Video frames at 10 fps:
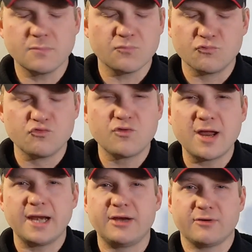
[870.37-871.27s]

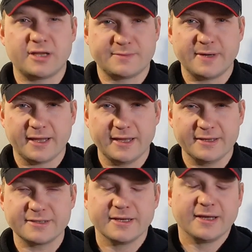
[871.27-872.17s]
Really grinds my
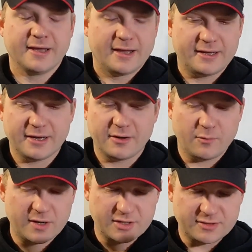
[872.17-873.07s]
gears.
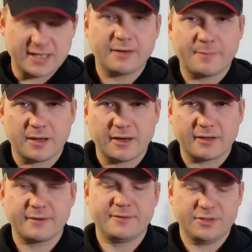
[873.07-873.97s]
When you dig a plug,
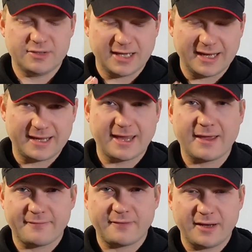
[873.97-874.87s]
you dig it
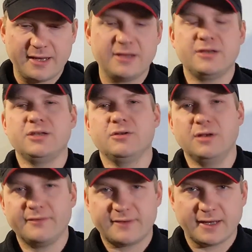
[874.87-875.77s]
carefully, you
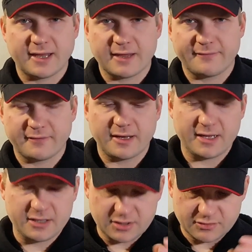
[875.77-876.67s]
lift it
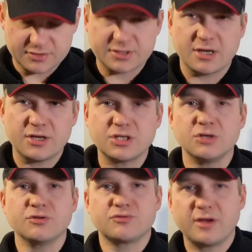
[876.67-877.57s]
carefully, you search,
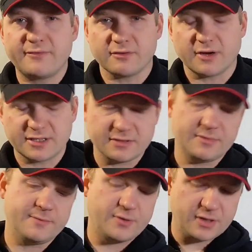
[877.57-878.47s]
you retrieve your
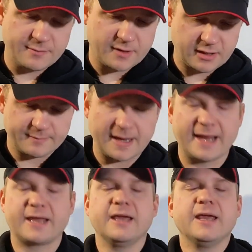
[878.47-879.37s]
item, you put your plug
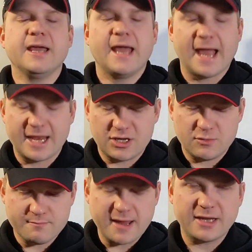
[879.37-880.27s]
back, and
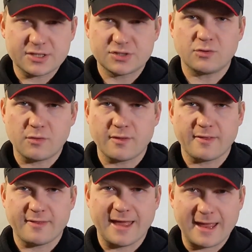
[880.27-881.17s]
you make sure
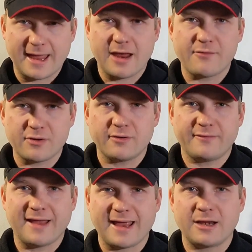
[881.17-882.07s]
that that area
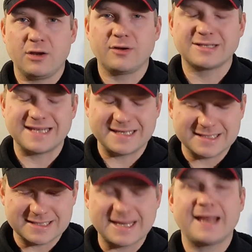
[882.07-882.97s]
of land looks
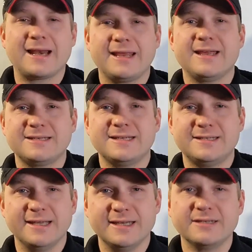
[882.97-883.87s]
exactly as
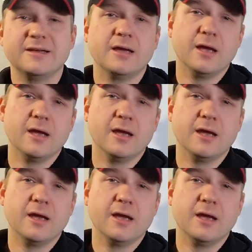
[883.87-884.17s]
it did